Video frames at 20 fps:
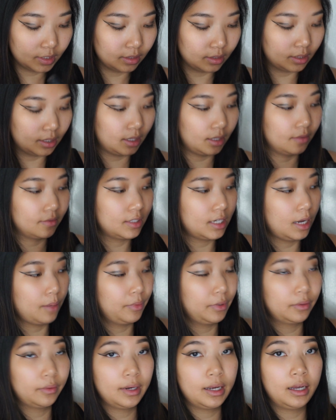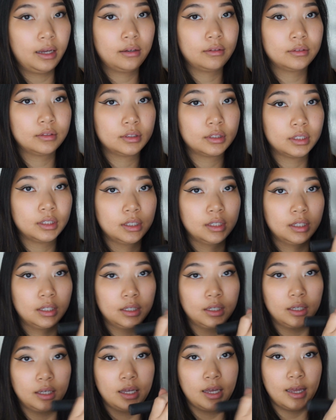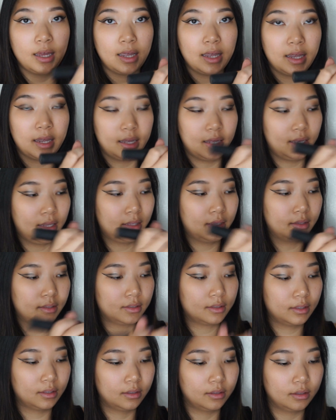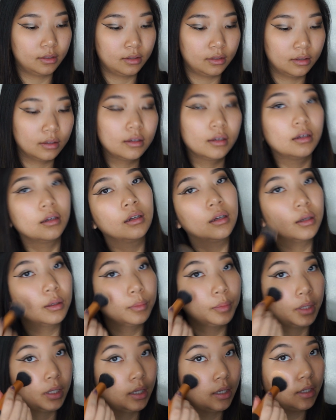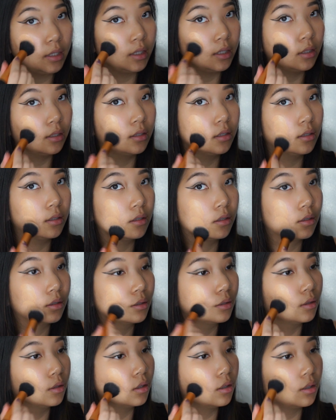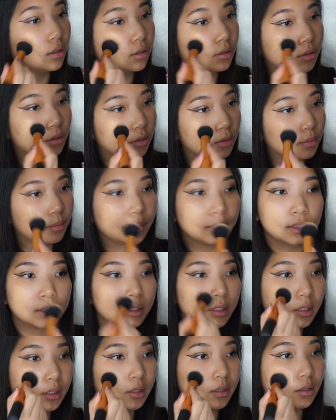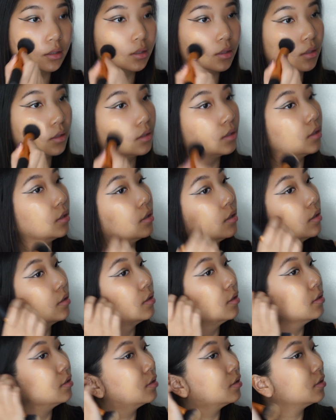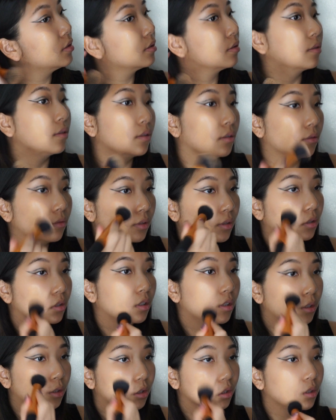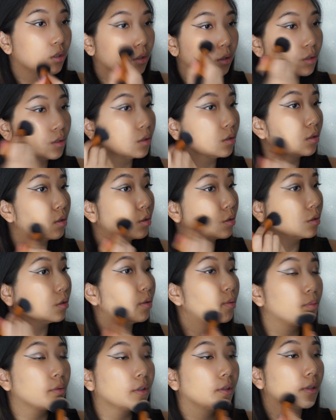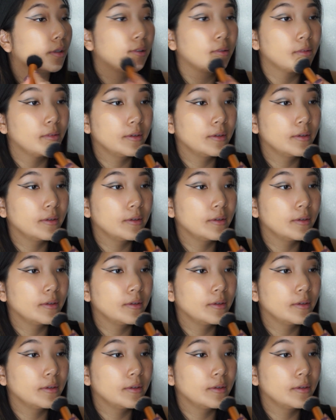kind of tap it around and apply it onto my skin. This foundation is super